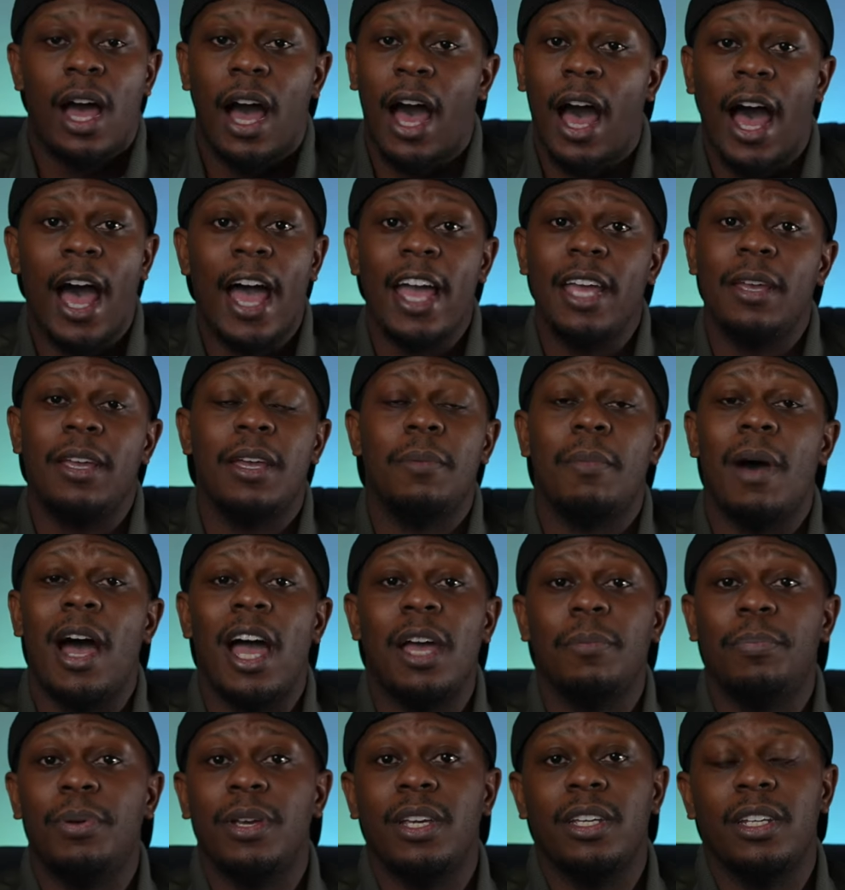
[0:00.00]
In my
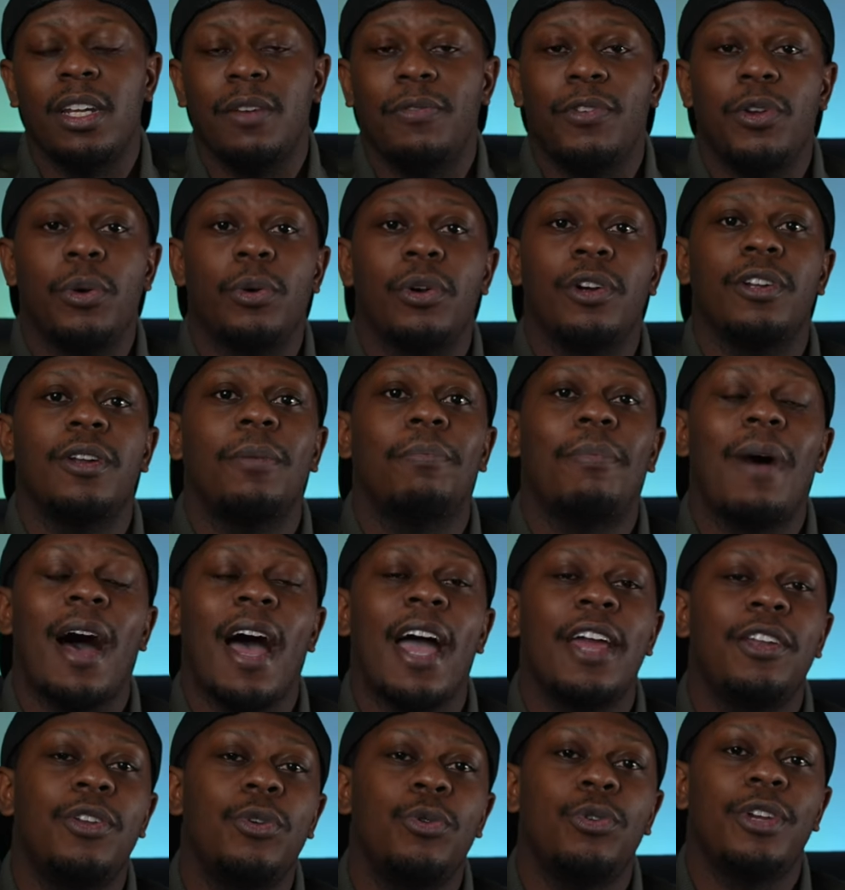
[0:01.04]
opinion, if you were gonna buy
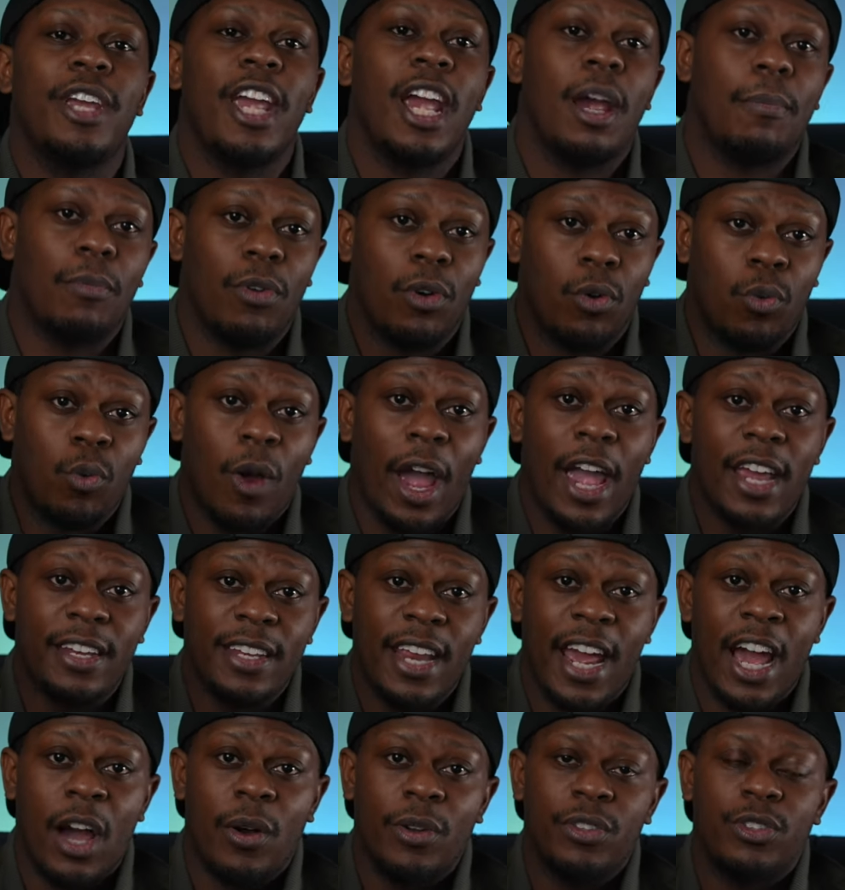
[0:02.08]
a new camera right
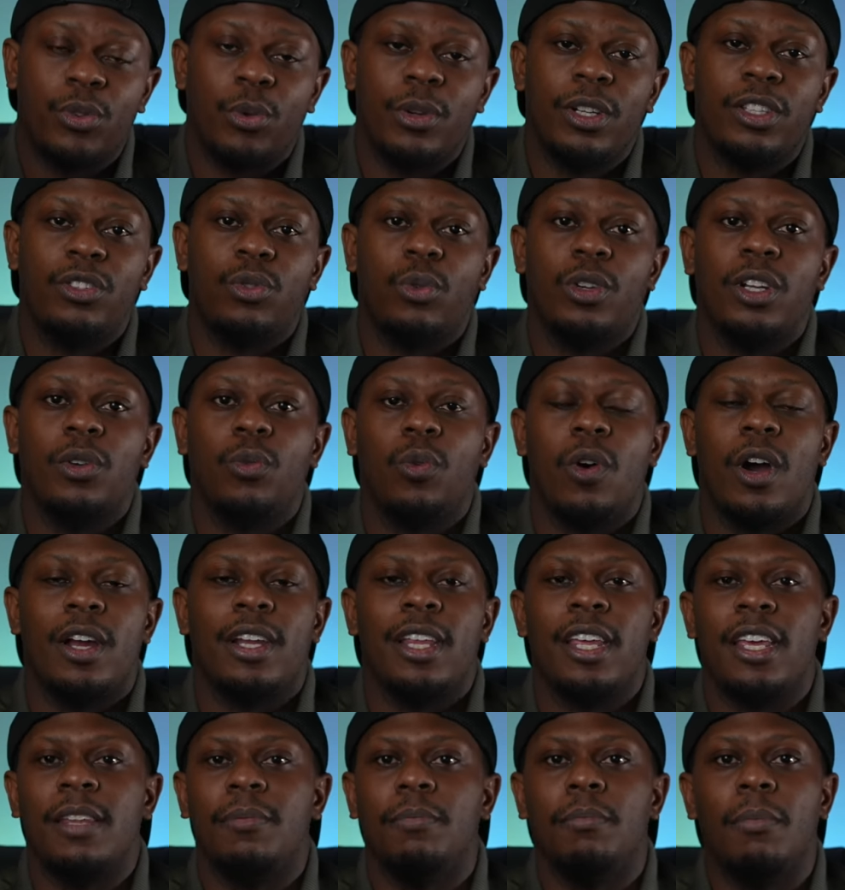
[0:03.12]
now in 2021
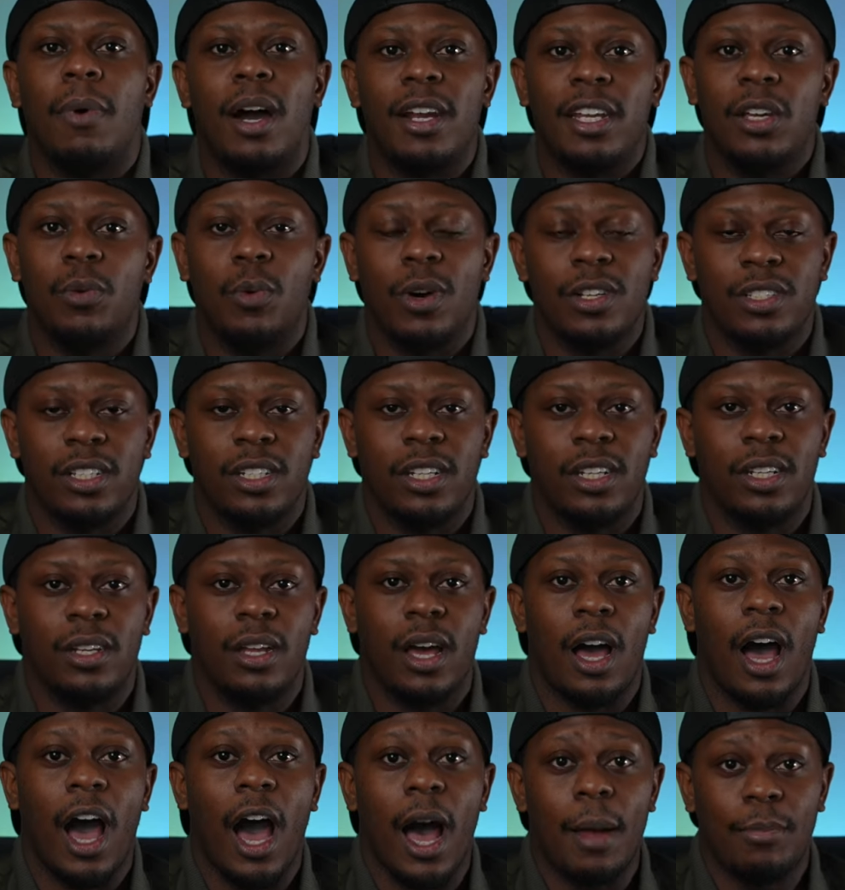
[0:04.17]
and money wasn't
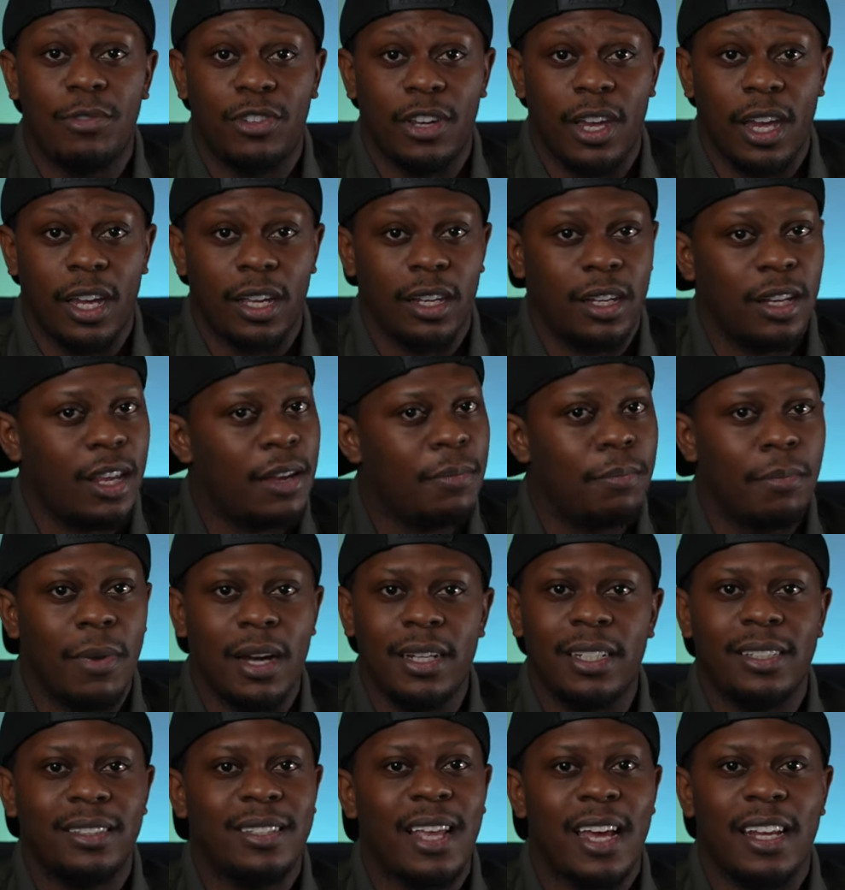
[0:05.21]
an object and
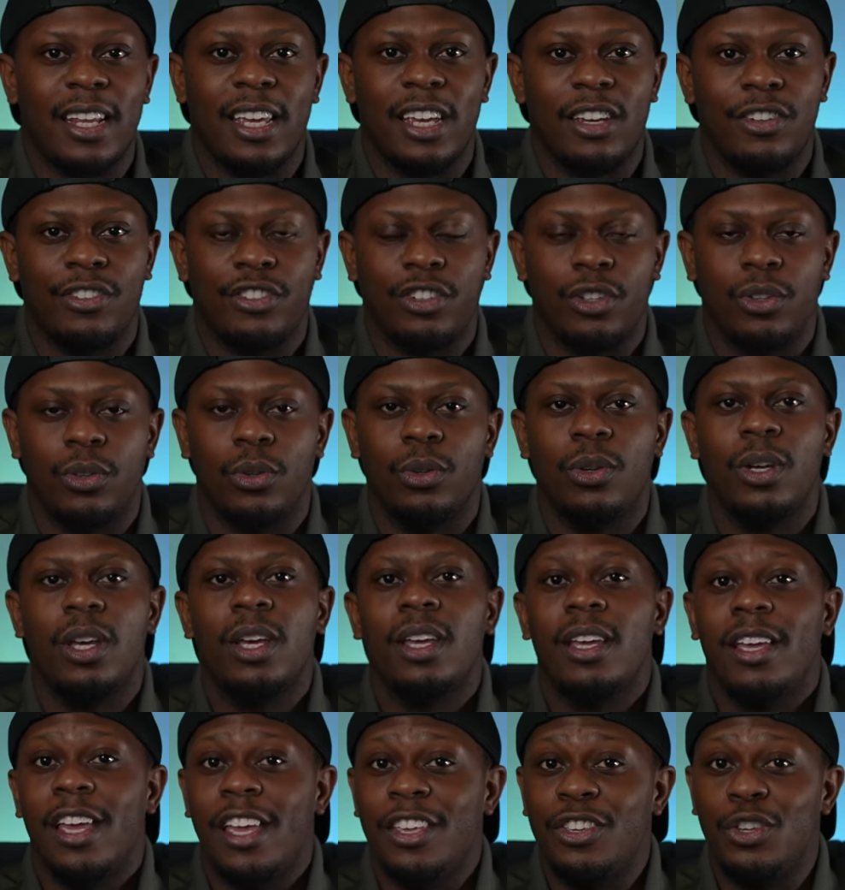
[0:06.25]
money's not an issue
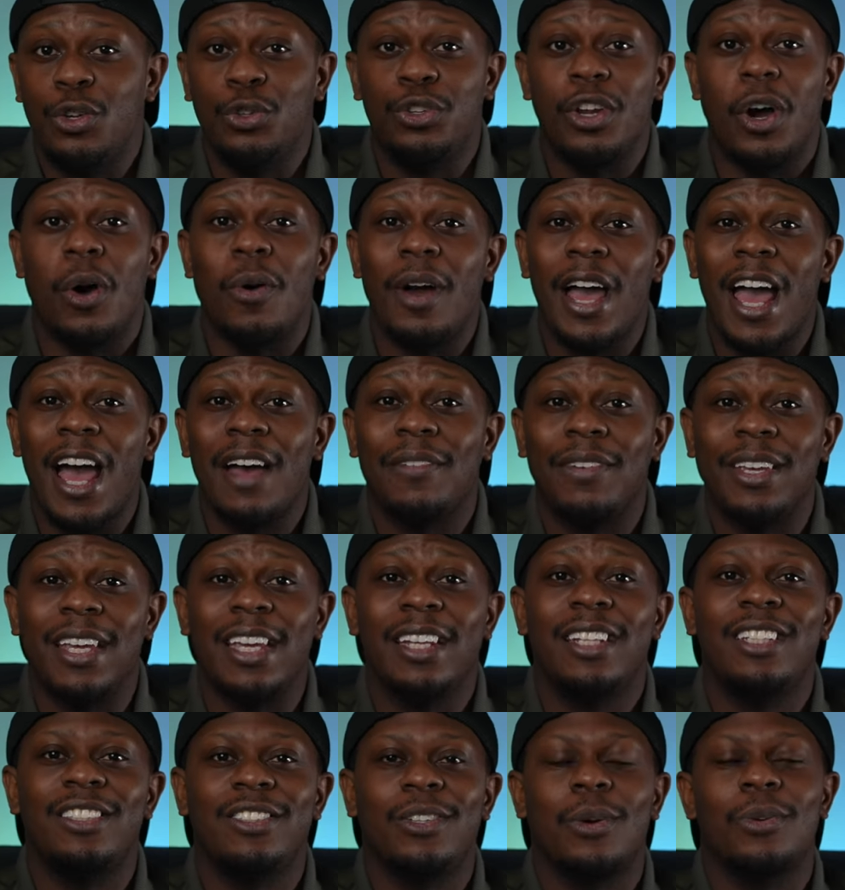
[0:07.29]
and you don't have
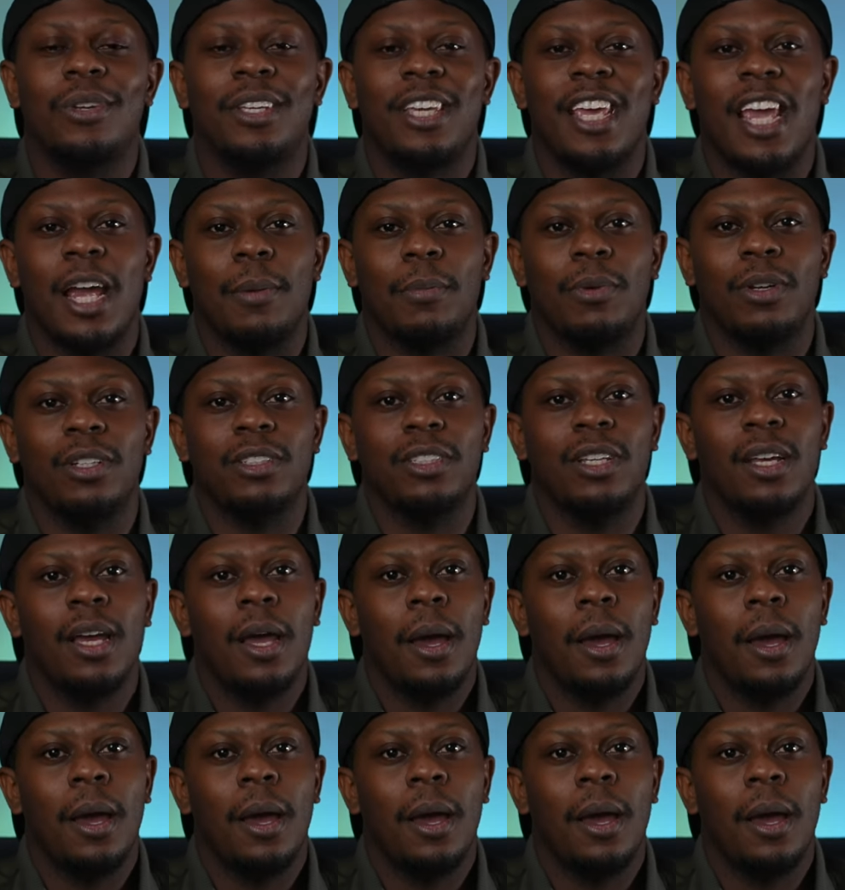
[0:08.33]
any Sony cameras,